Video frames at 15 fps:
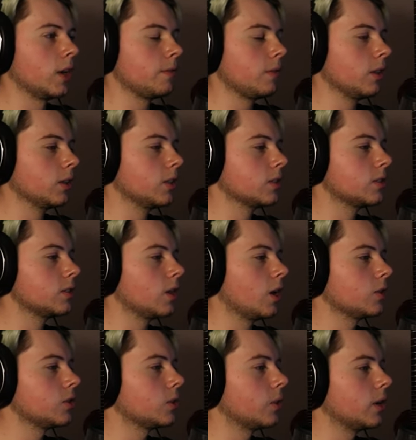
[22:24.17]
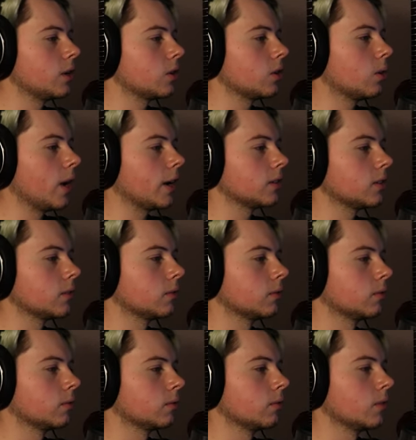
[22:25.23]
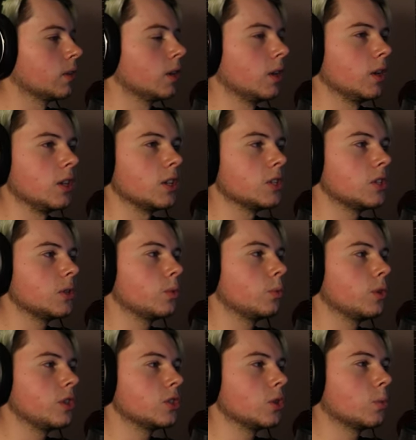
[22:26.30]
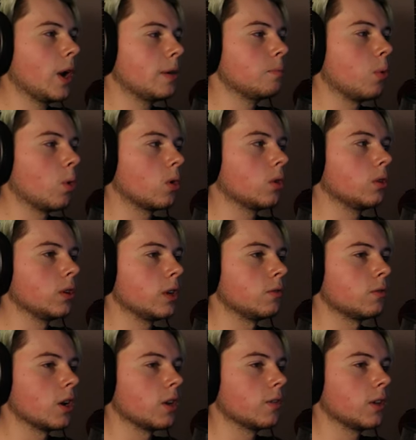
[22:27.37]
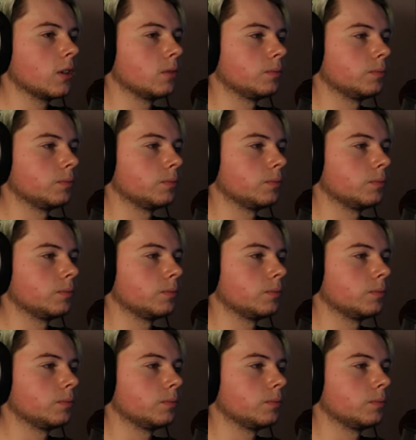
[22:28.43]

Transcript: I feel like this is also incorrect. Is the is the red portal in front of it?